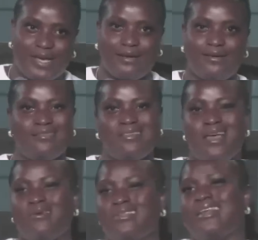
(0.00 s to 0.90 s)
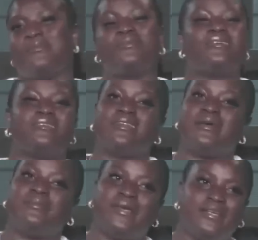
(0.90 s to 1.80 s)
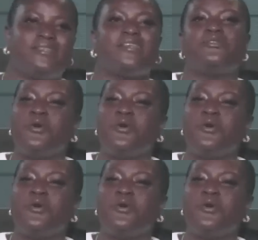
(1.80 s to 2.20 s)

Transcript: prayer. I'll tell her, please, I beg.